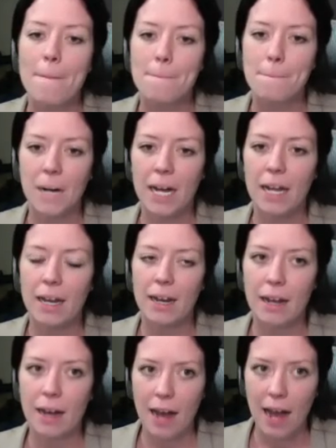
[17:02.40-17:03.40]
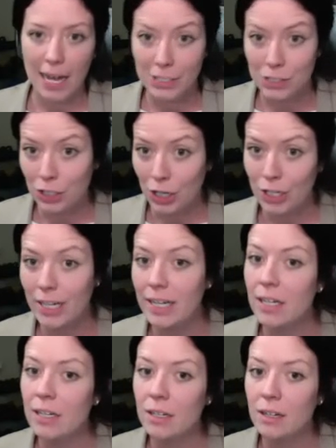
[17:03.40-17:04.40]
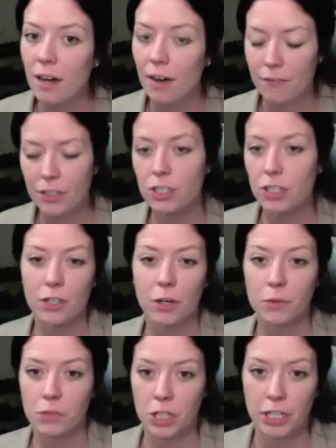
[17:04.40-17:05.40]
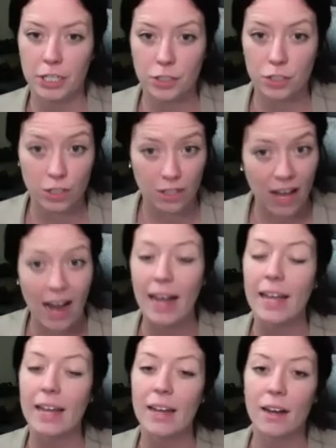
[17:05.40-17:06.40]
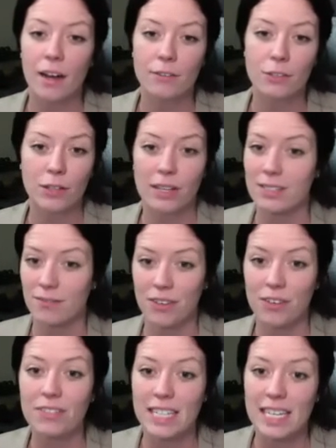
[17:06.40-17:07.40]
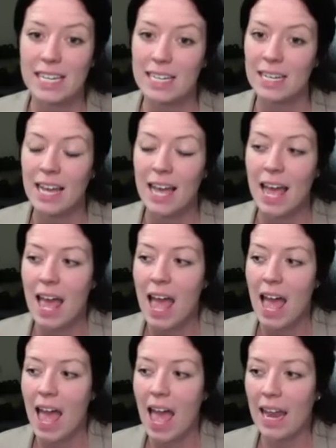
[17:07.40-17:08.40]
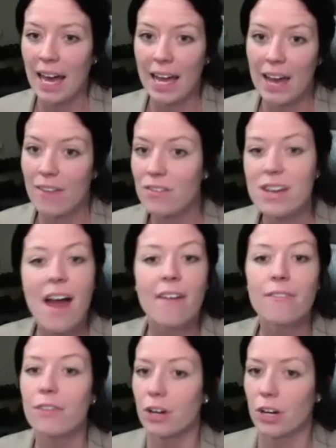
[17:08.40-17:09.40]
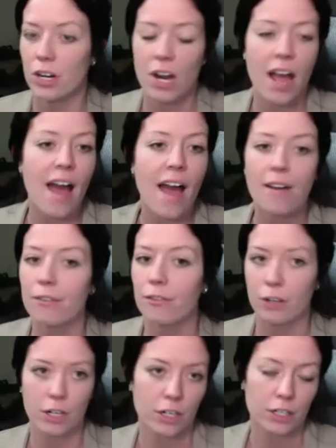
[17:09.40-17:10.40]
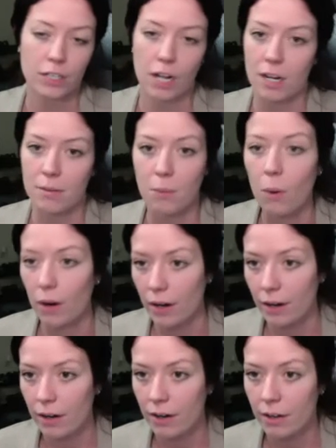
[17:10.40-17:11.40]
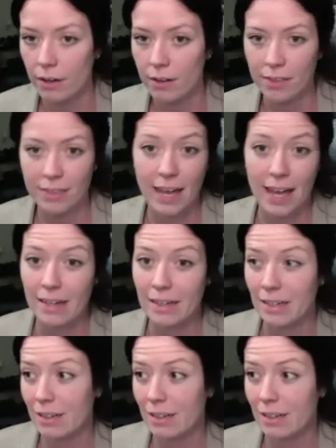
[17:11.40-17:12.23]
But I started officially coaching in July of 2015, and I have never, ever gone more than